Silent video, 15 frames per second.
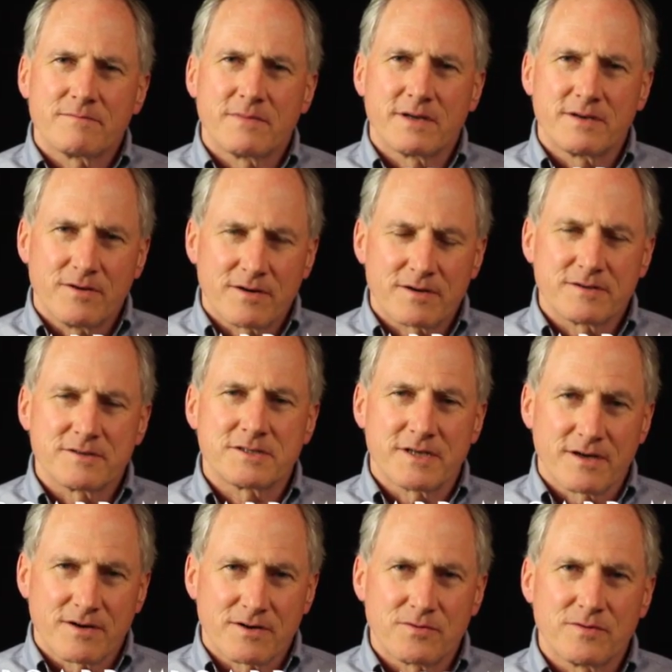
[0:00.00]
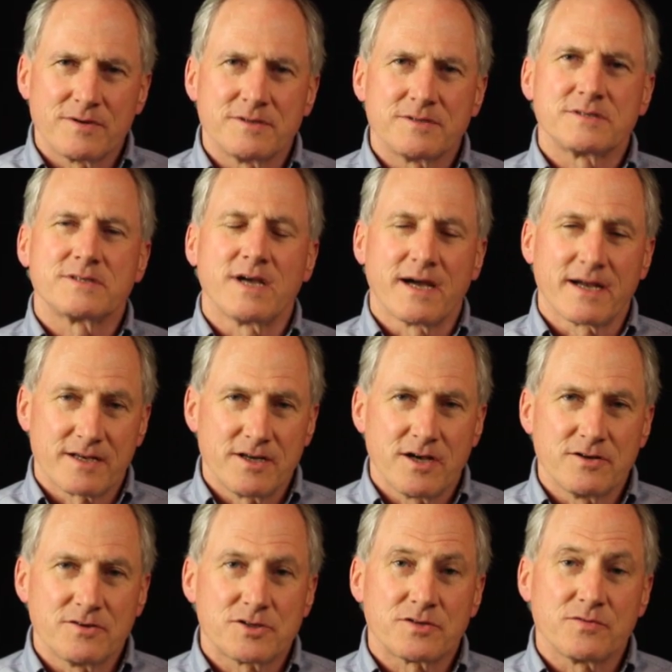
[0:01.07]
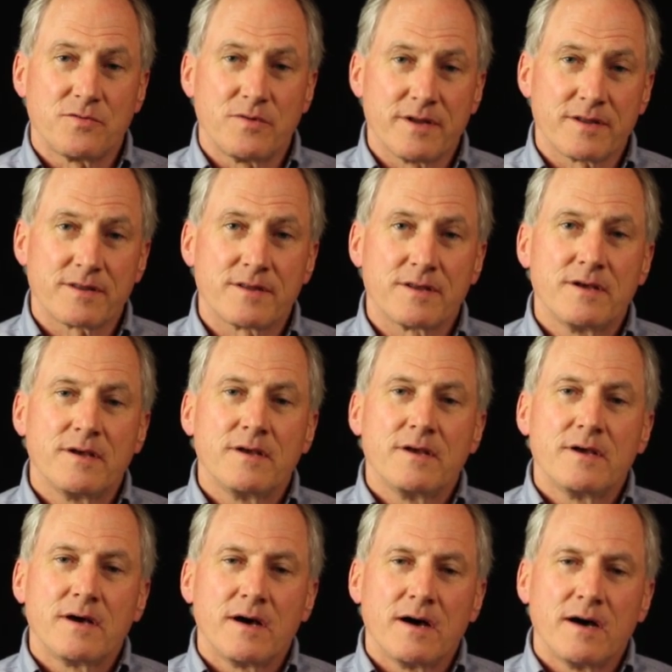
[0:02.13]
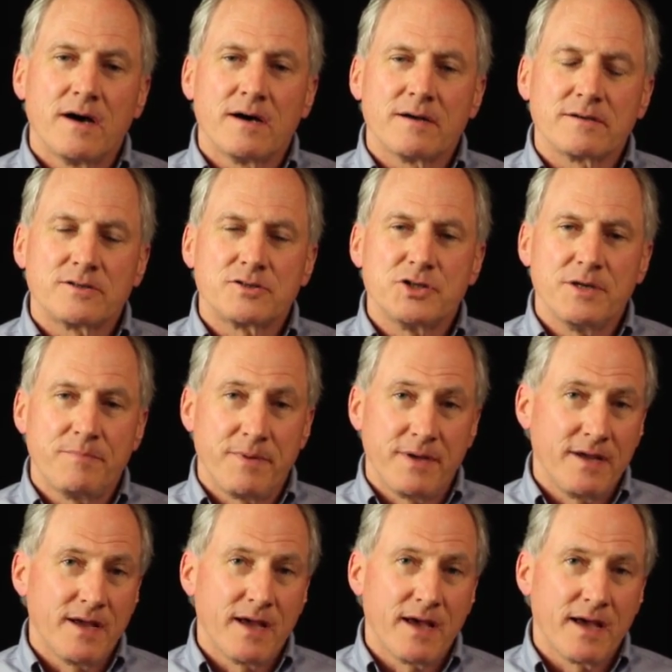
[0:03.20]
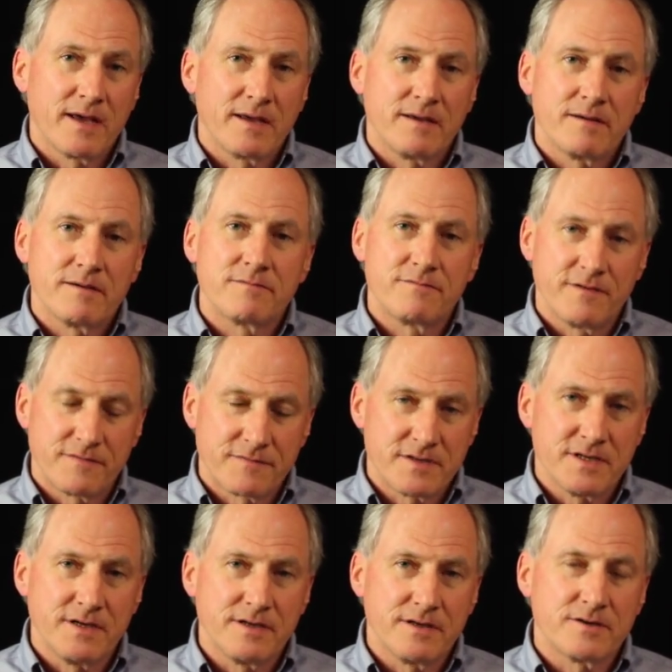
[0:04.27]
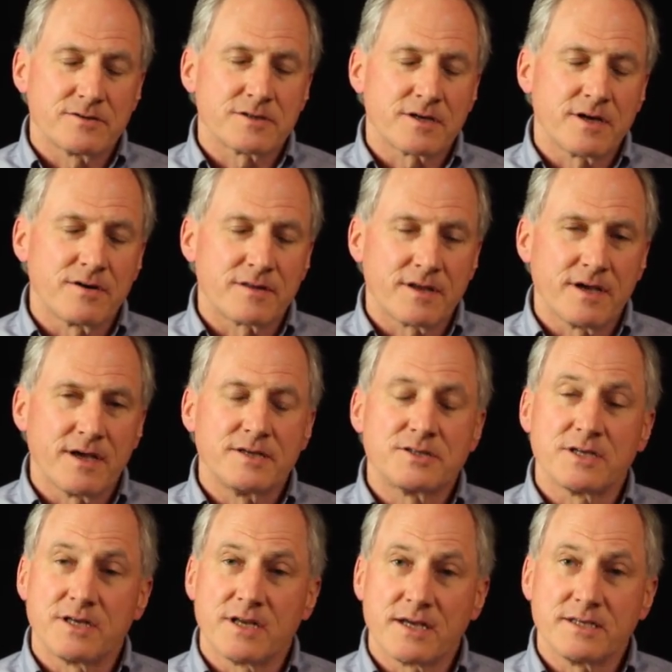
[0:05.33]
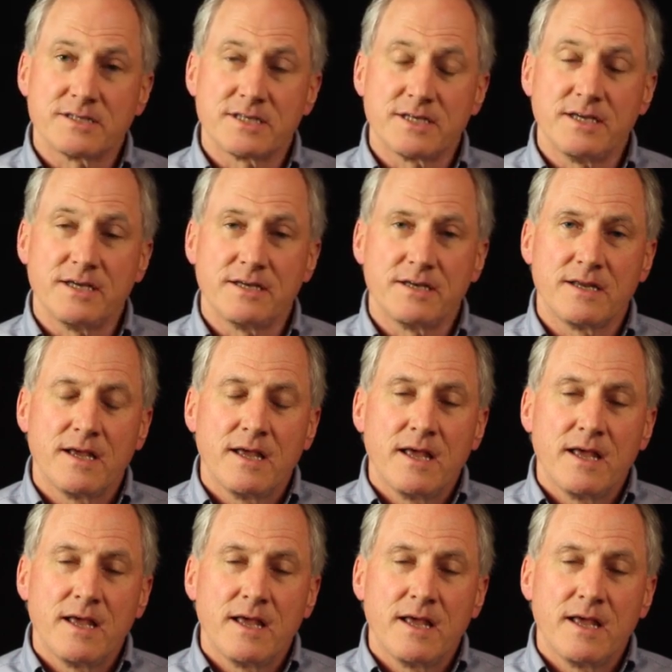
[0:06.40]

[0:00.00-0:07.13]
My daughter Sarah was diagnosed with uh, GPA 15 years ago at the age of 19.